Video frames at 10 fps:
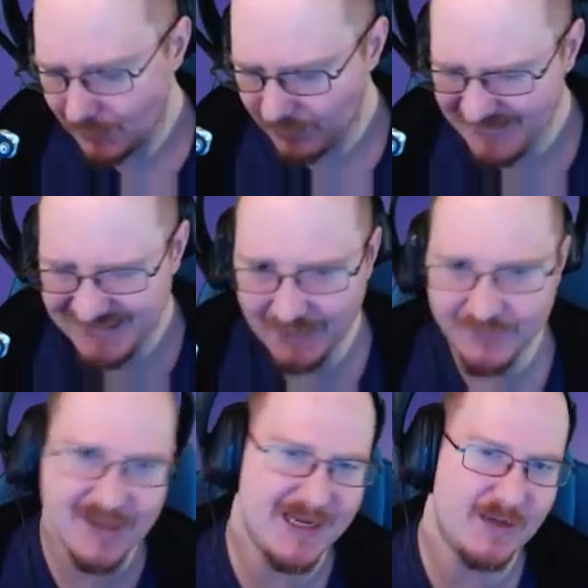They
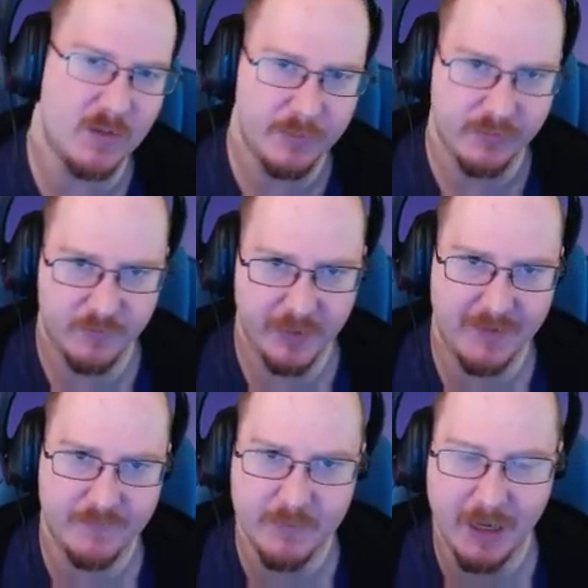definitely need to improve player
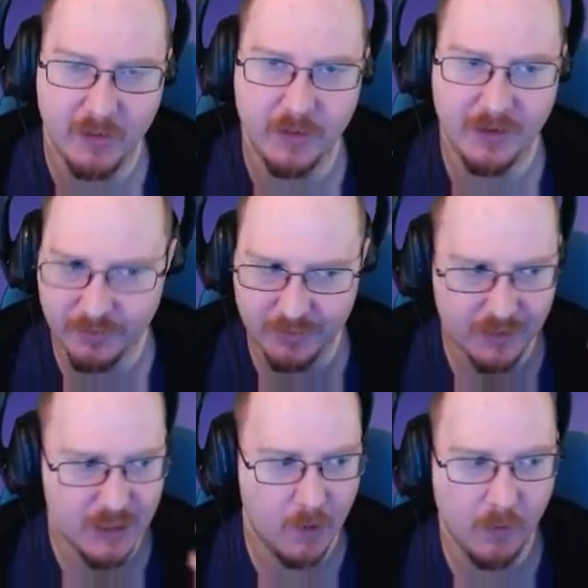feedback on it, and I think
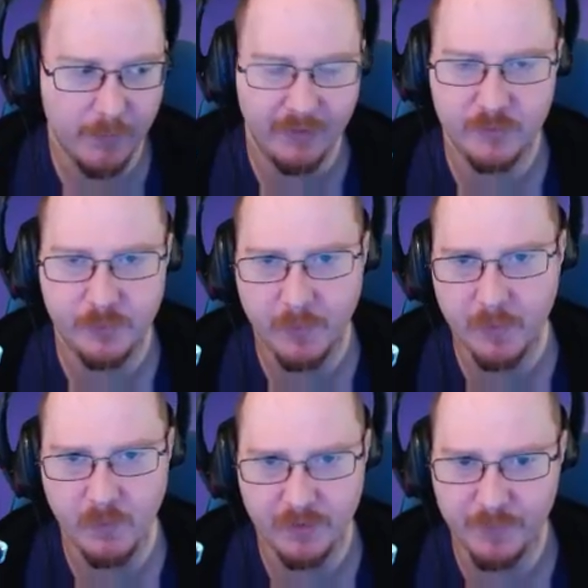they know about this
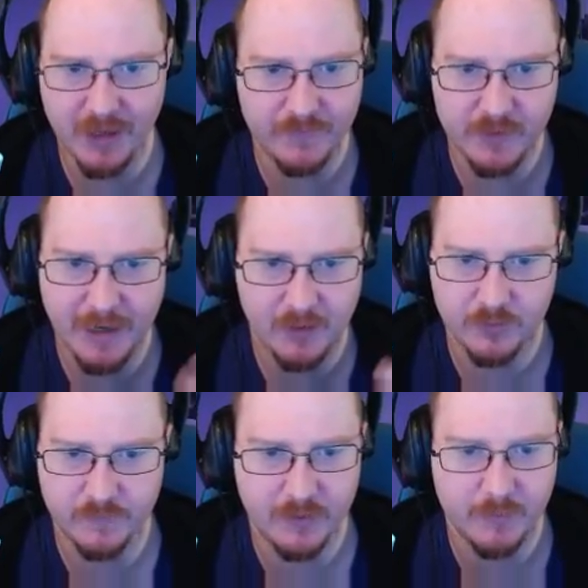problem where the player feedback
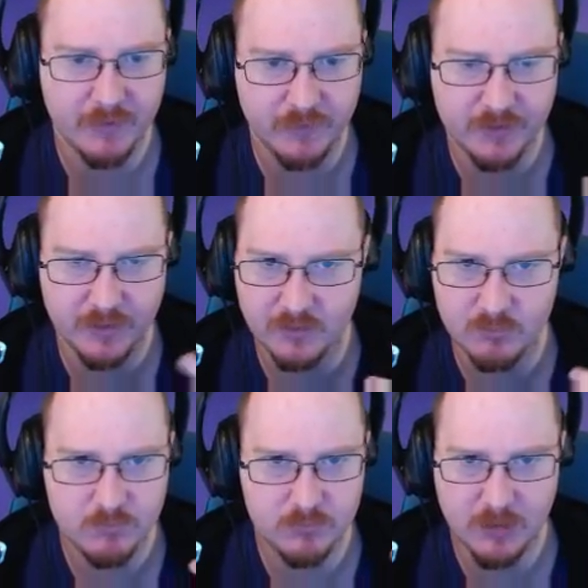on defense matrix is
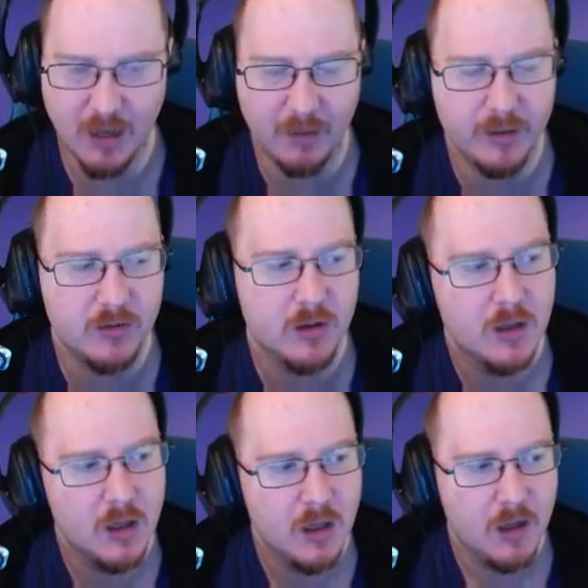garbage.
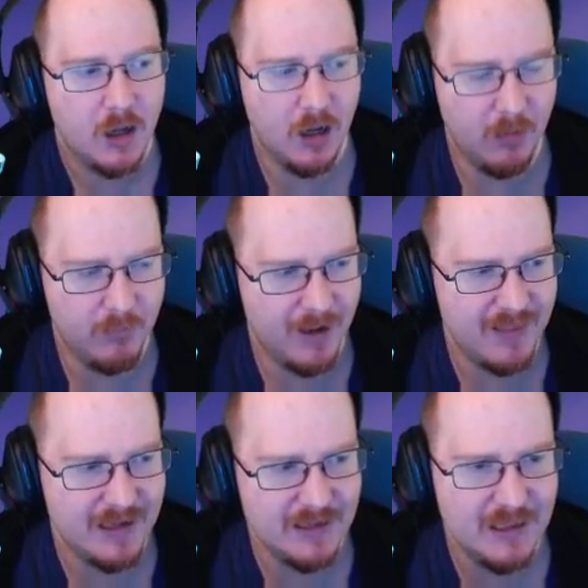And
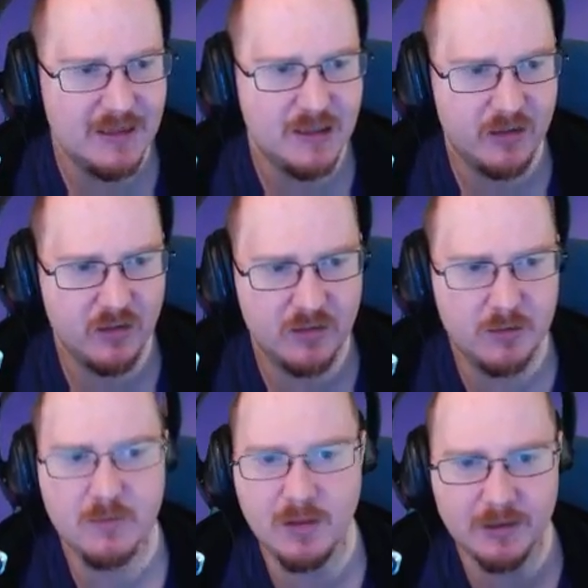they need to
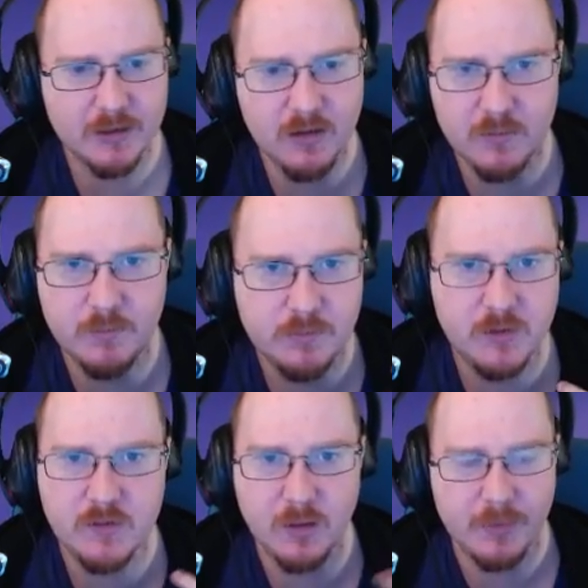just, I don't know,
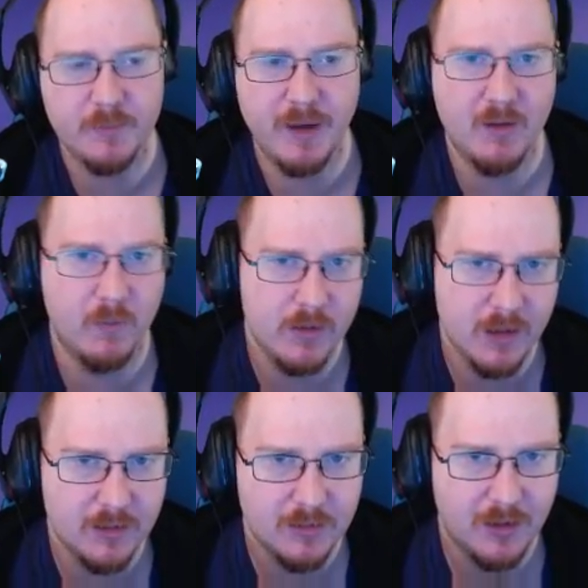do something better with
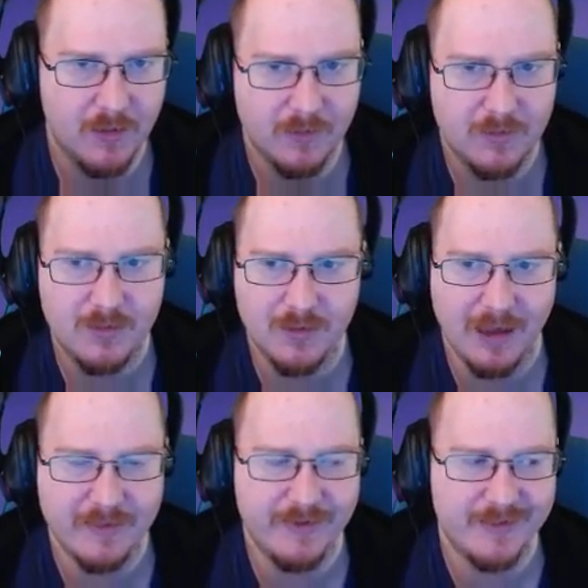it, because
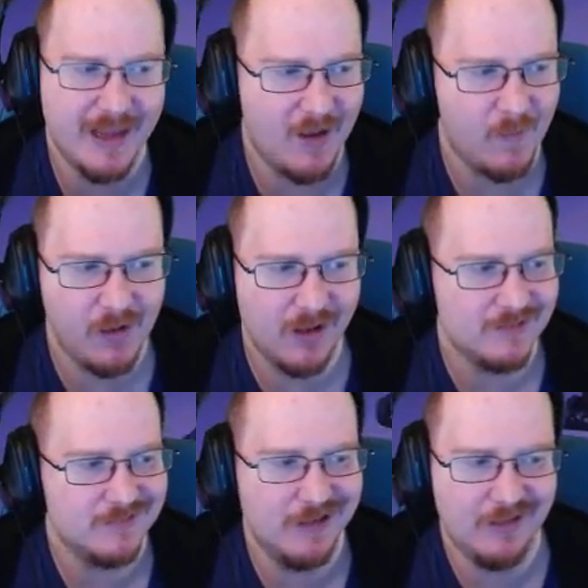as it is now,
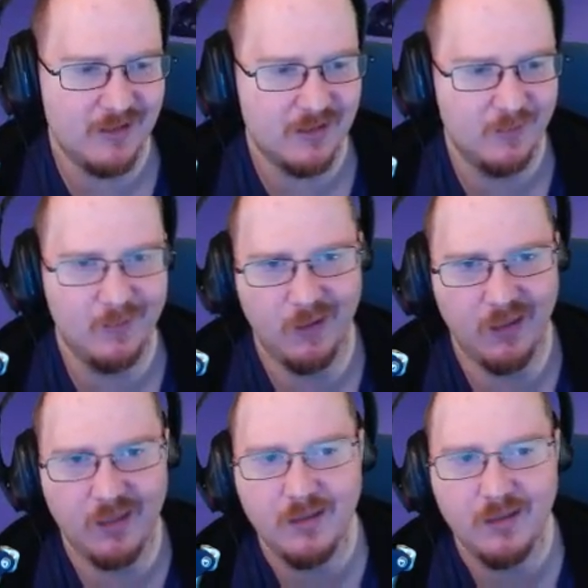it's just, ugh.